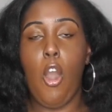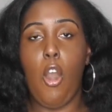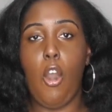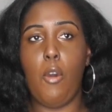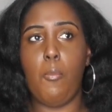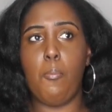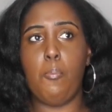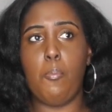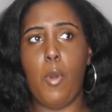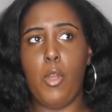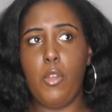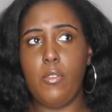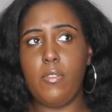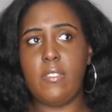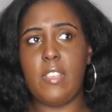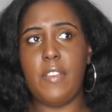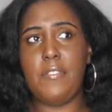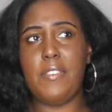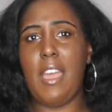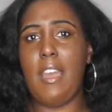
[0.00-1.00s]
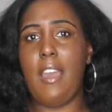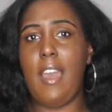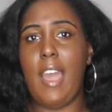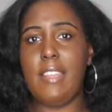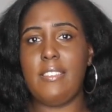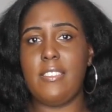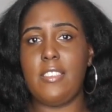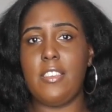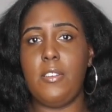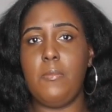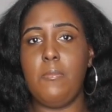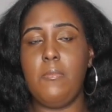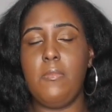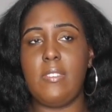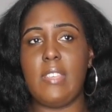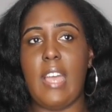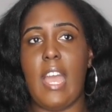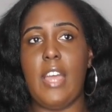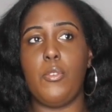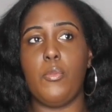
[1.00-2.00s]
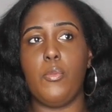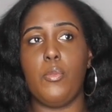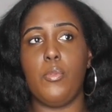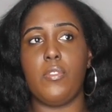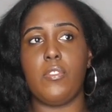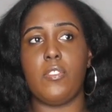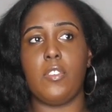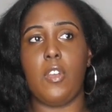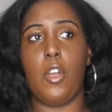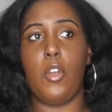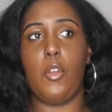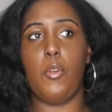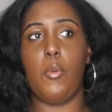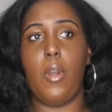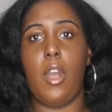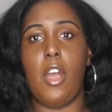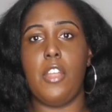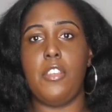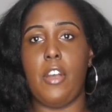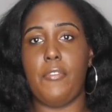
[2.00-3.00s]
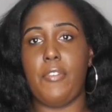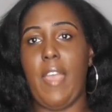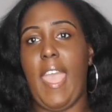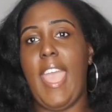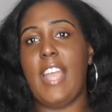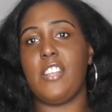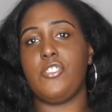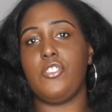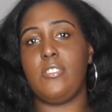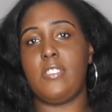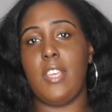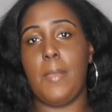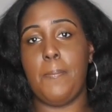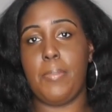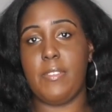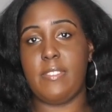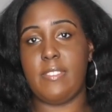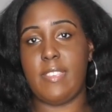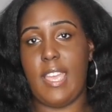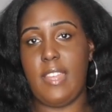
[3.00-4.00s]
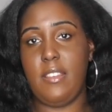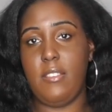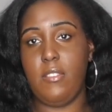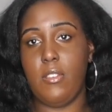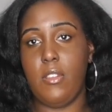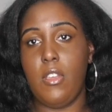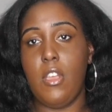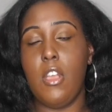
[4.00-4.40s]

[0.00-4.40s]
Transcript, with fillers: on most of their items and also another extra ten percent.